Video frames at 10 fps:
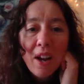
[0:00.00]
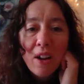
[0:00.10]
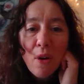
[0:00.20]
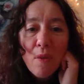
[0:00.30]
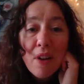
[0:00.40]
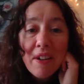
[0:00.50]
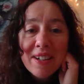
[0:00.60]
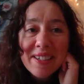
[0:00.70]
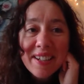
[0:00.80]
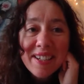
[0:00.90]
I got very
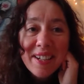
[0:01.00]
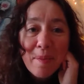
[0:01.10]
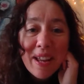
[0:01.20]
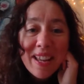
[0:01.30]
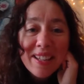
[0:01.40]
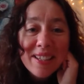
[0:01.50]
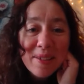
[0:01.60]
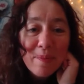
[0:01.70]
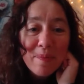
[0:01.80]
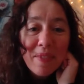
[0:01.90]
excited. I'm making
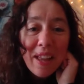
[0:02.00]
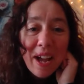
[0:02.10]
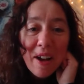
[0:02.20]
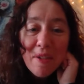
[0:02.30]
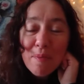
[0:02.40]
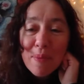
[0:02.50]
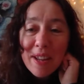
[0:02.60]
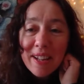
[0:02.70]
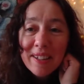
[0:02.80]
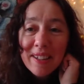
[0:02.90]
some. I've
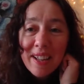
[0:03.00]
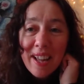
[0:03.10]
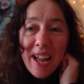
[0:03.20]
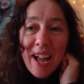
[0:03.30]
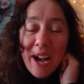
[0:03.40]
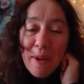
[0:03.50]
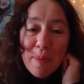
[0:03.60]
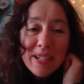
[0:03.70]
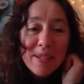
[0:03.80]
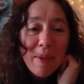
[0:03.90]
been
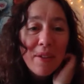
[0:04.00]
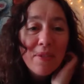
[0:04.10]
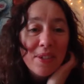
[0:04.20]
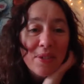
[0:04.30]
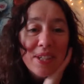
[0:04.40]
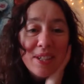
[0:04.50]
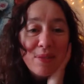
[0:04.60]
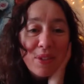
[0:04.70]
helping to make resources